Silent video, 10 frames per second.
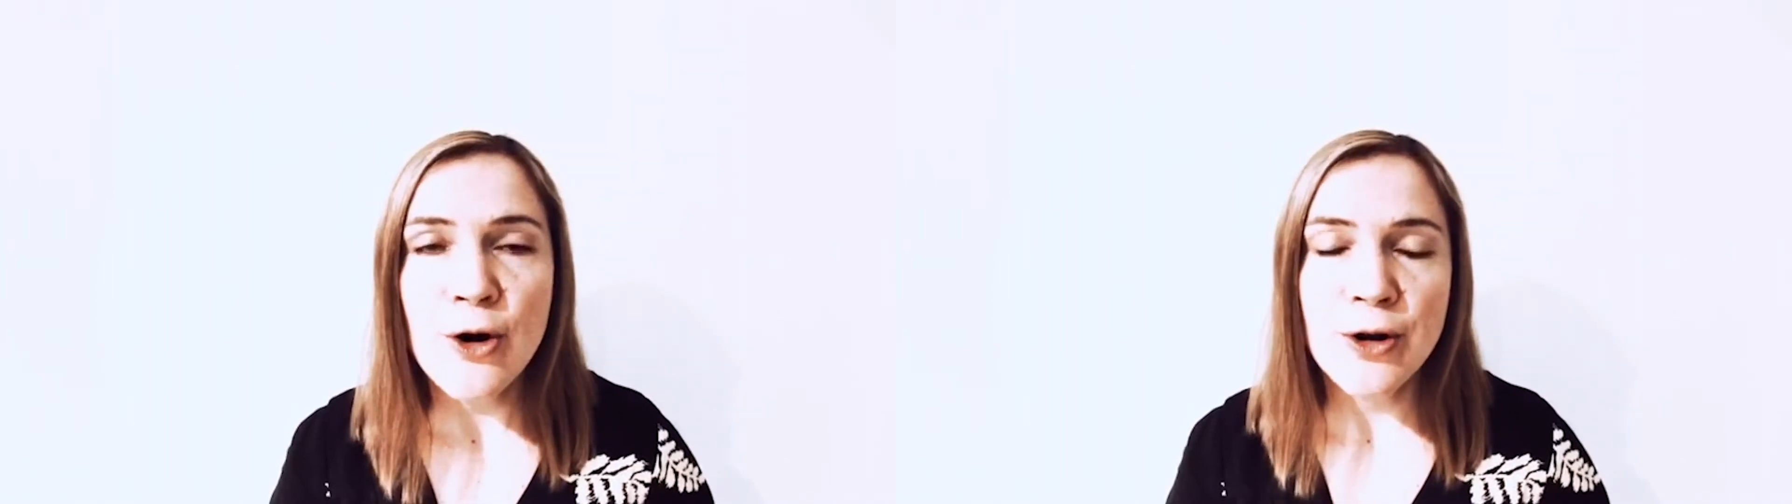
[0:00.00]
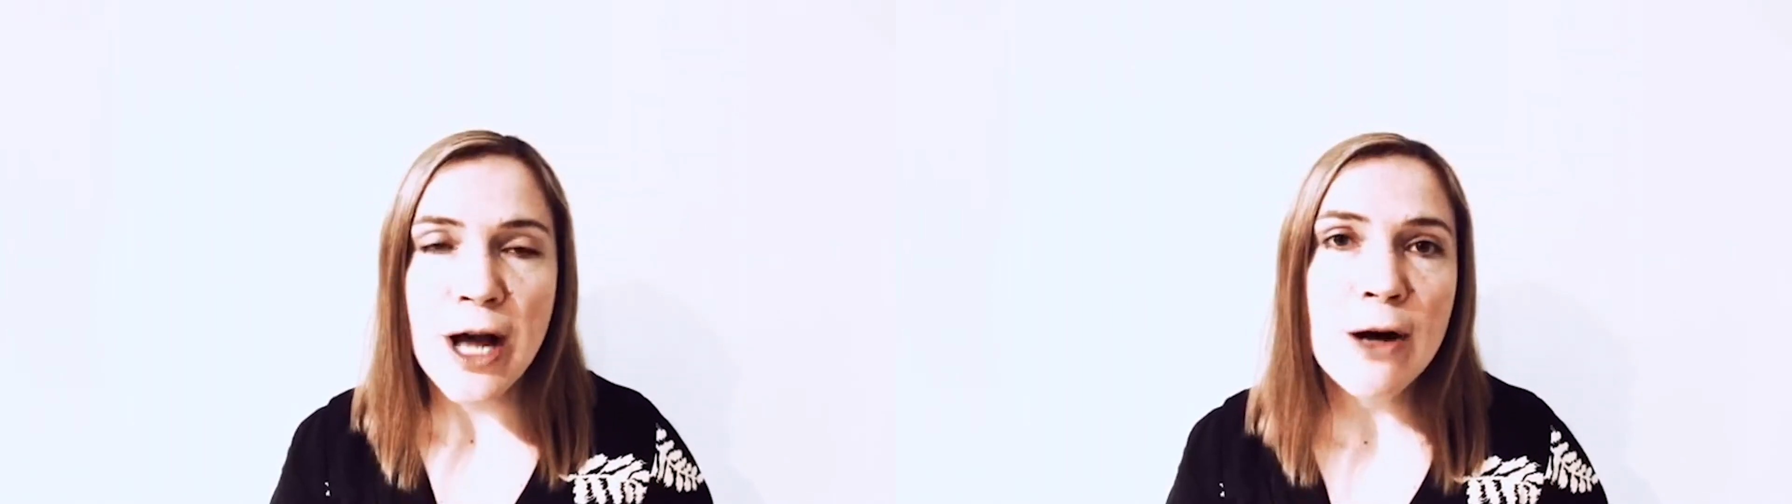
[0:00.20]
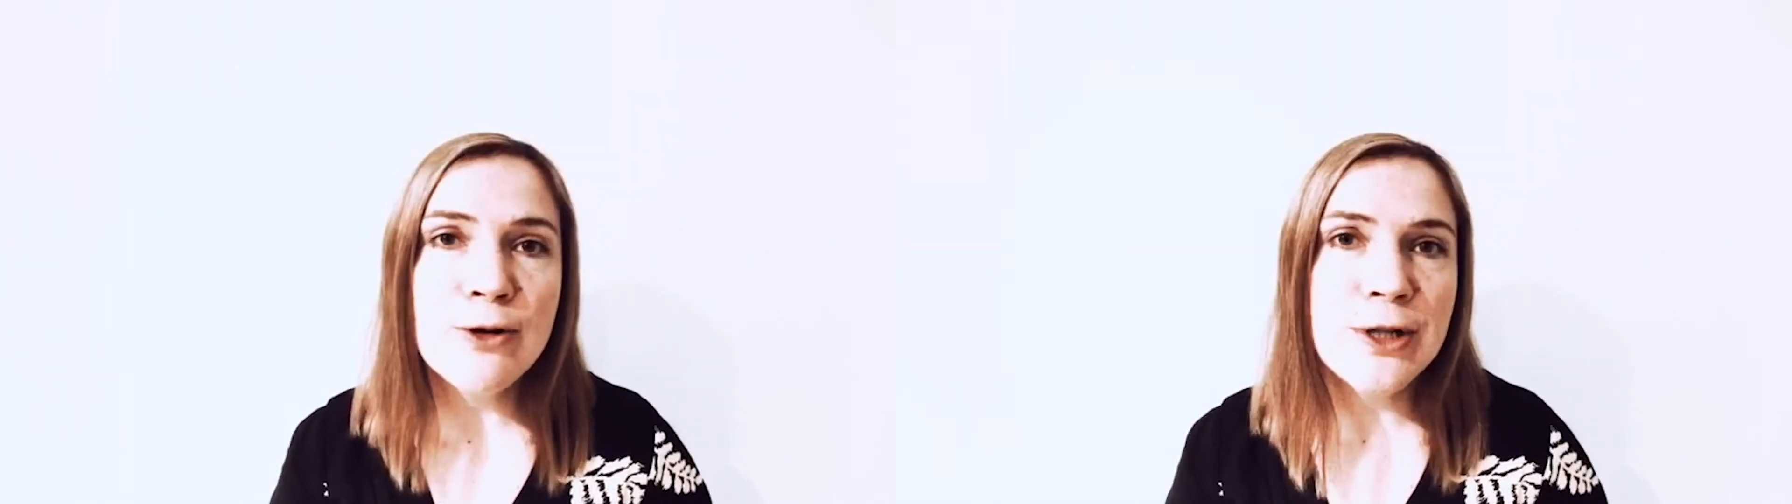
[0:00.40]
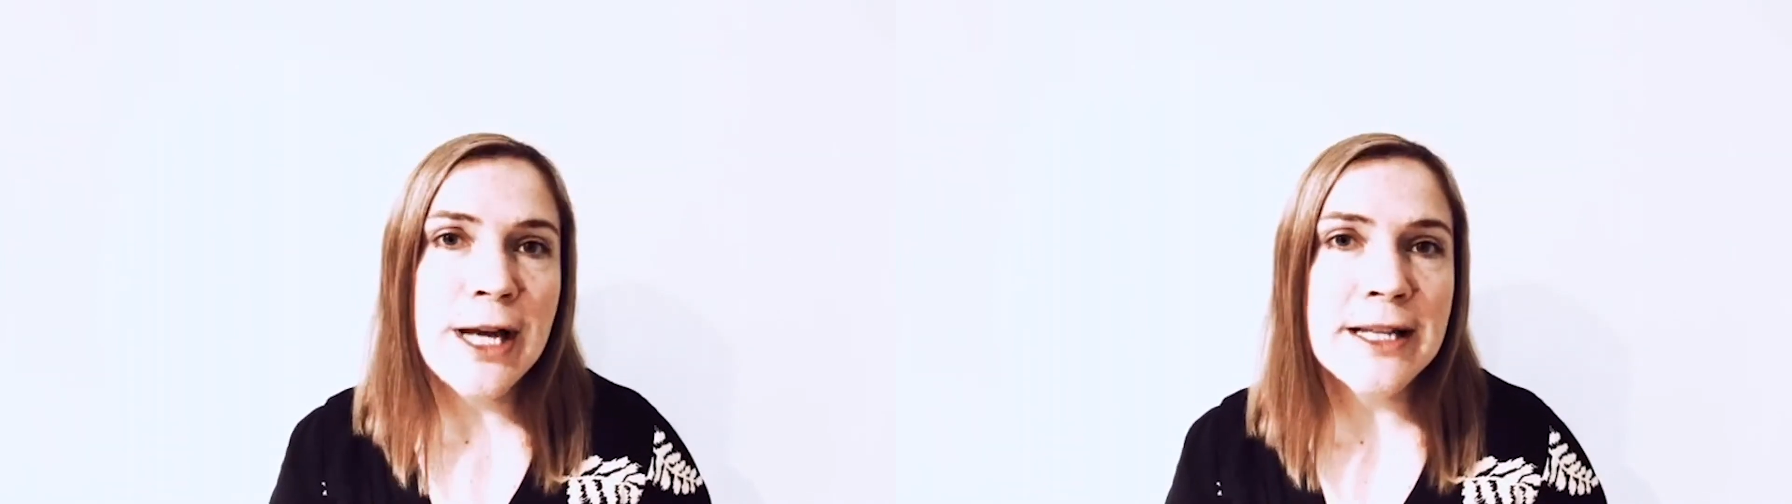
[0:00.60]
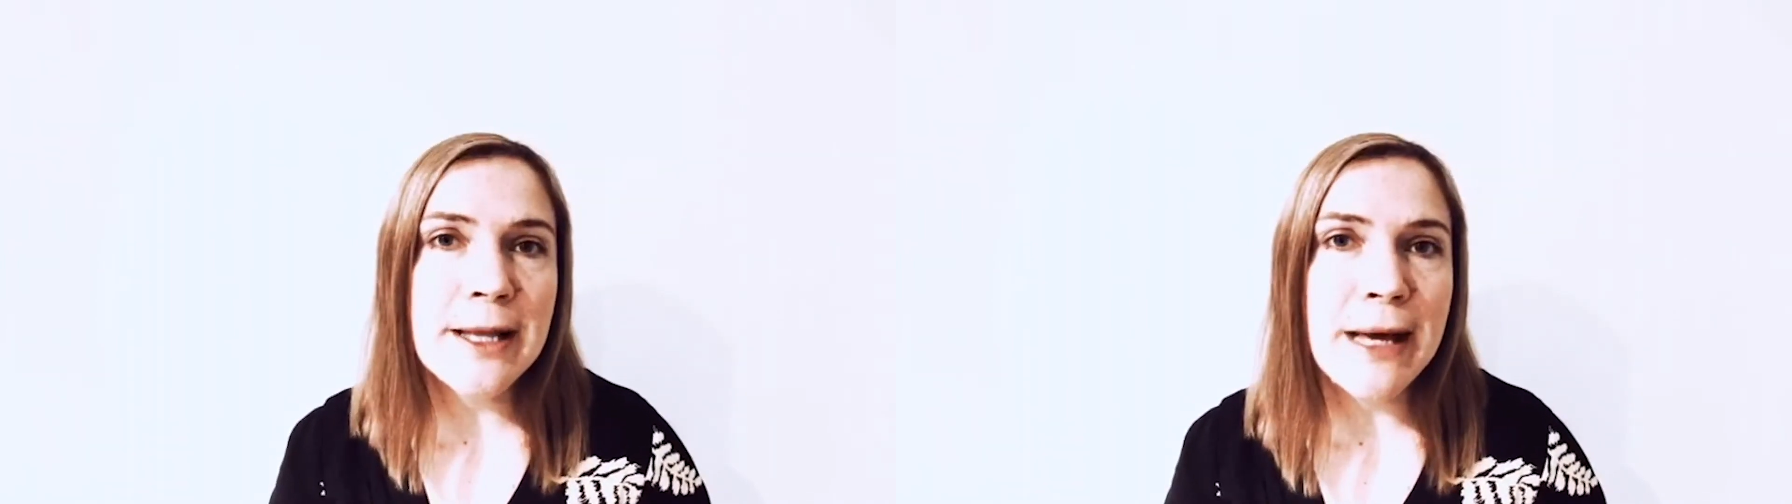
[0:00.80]
on how to
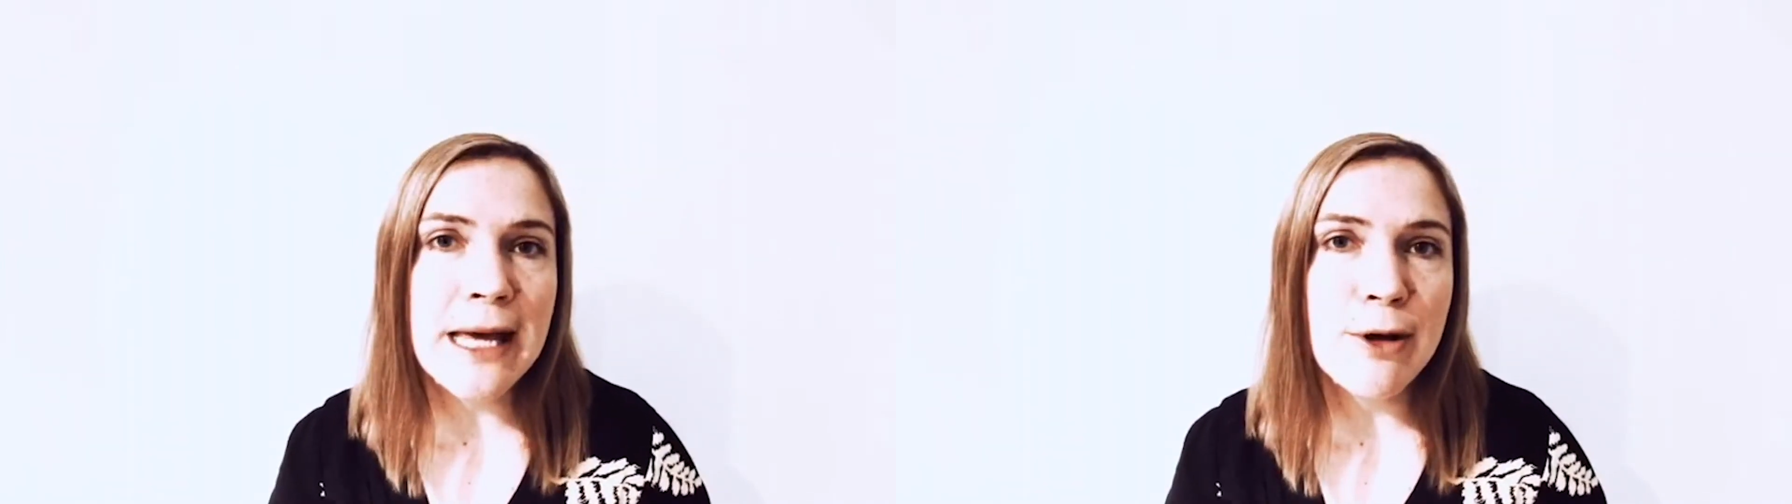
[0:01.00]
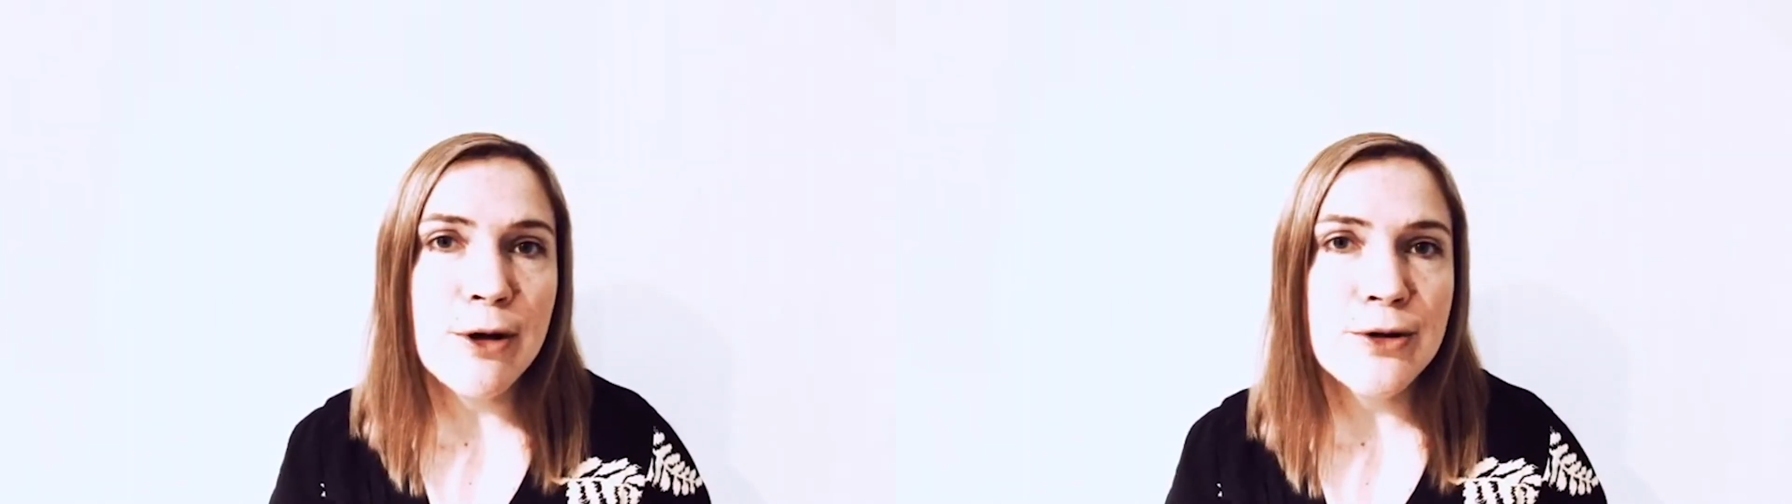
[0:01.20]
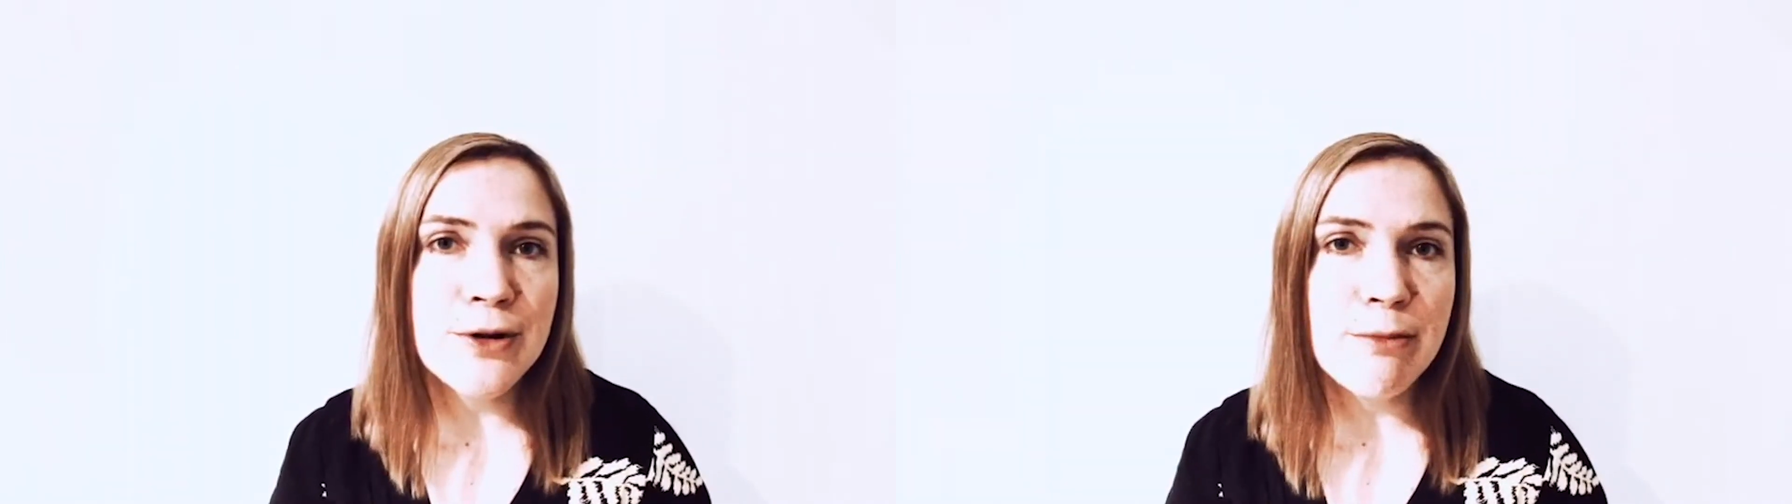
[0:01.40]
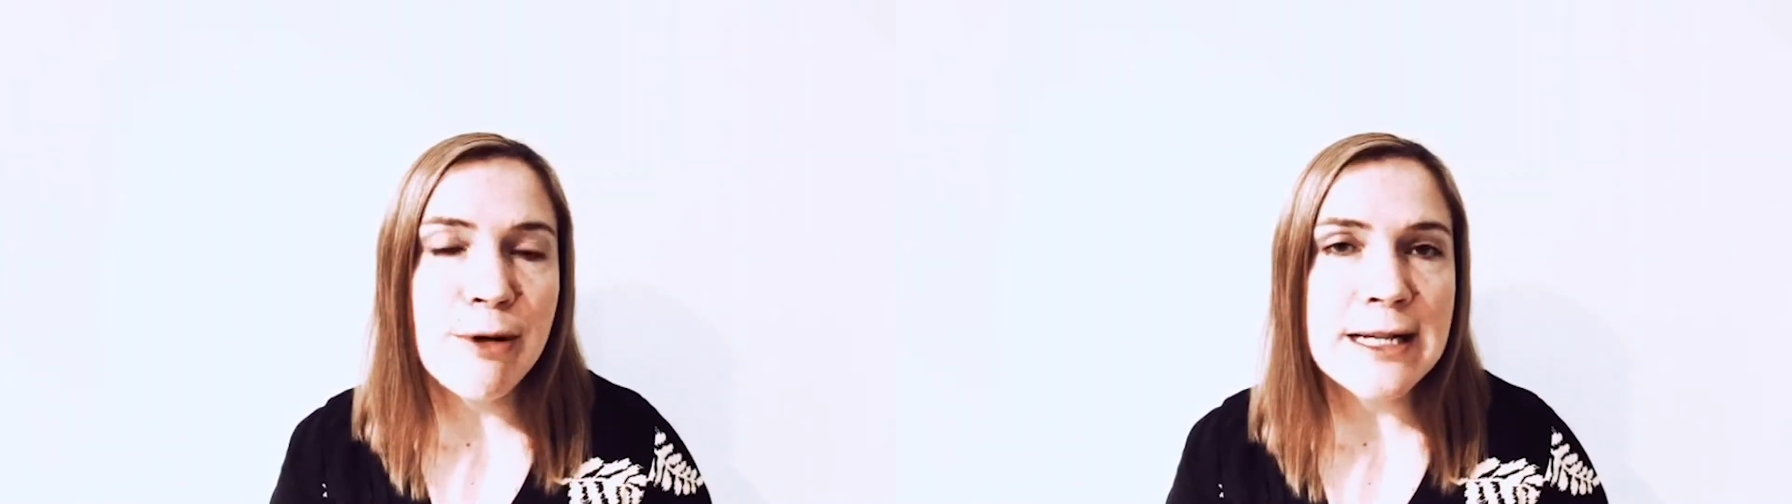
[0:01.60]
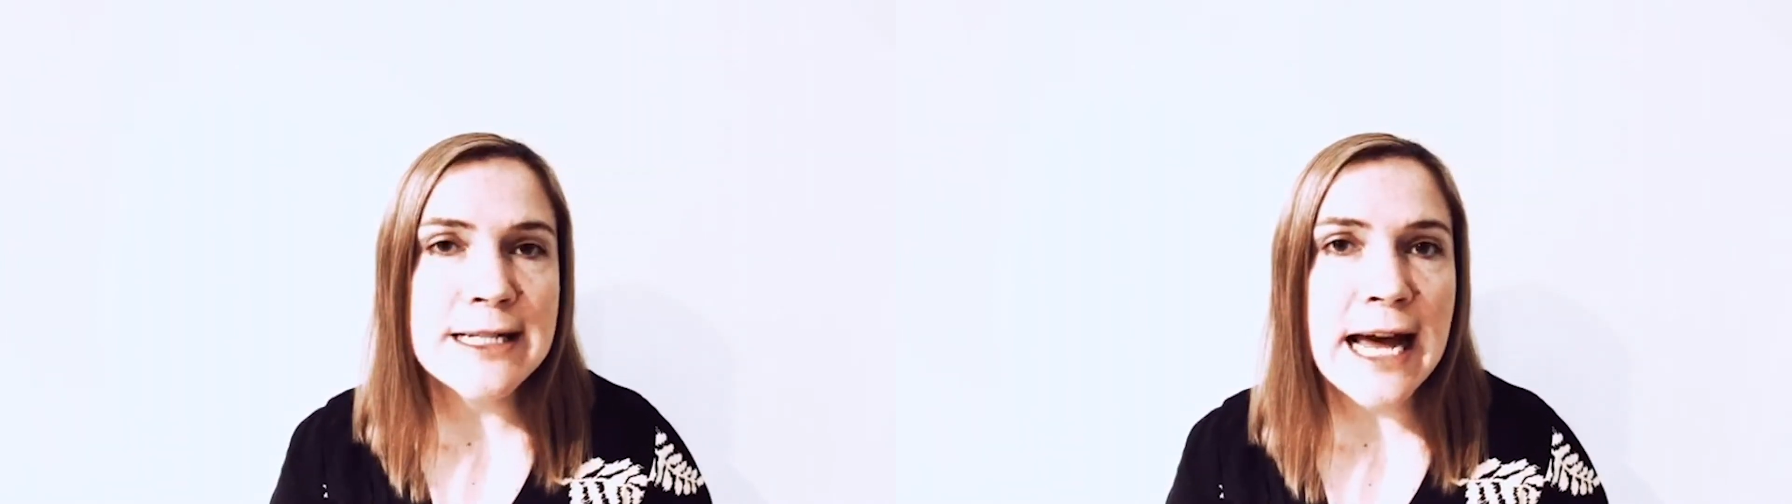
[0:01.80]
get the baby onto the
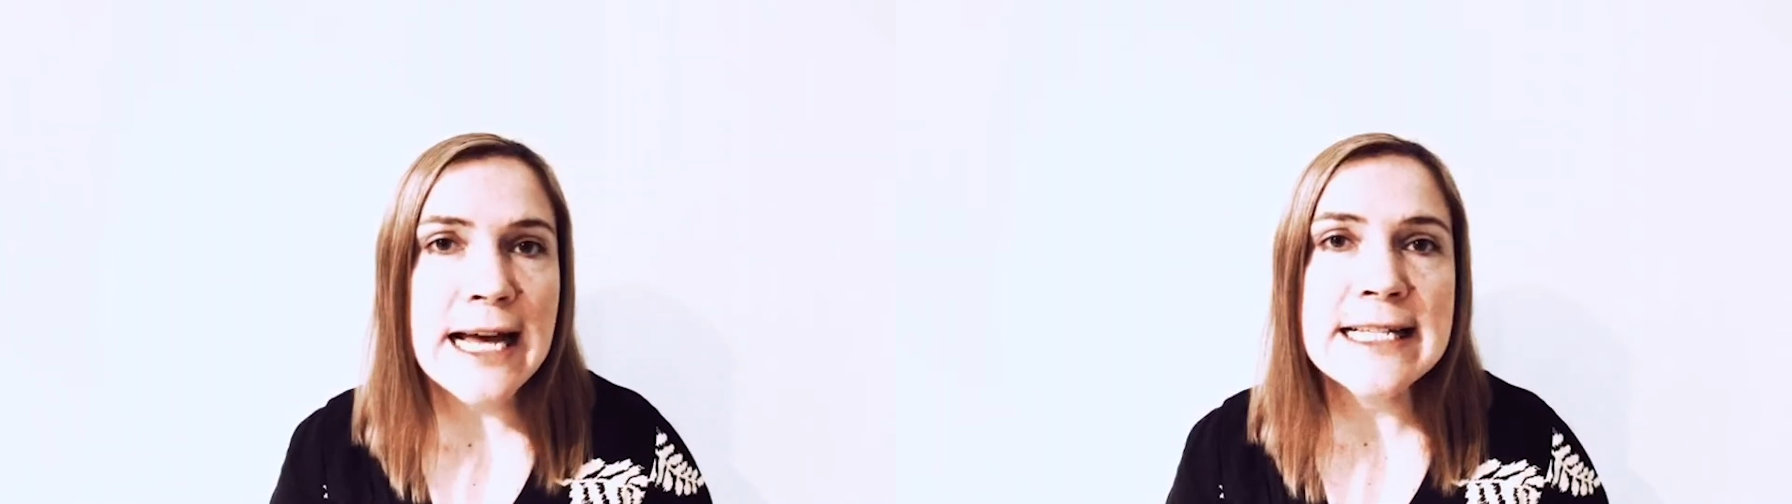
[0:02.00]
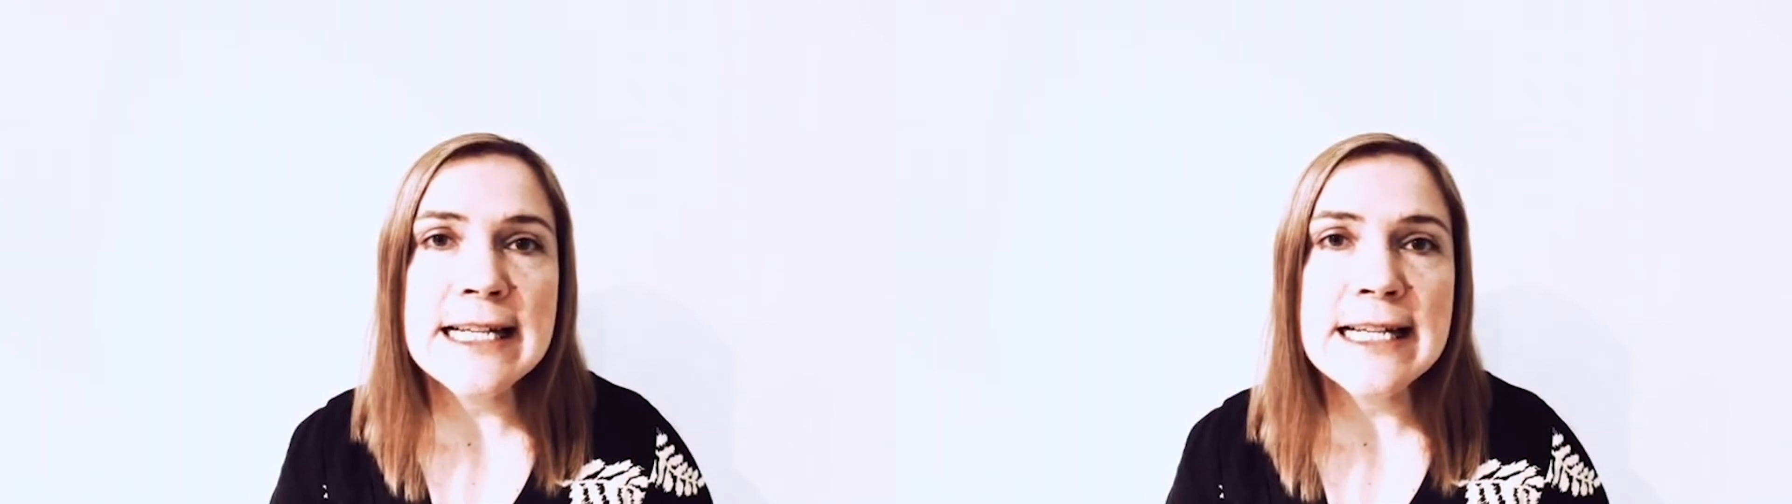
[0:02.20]
breast as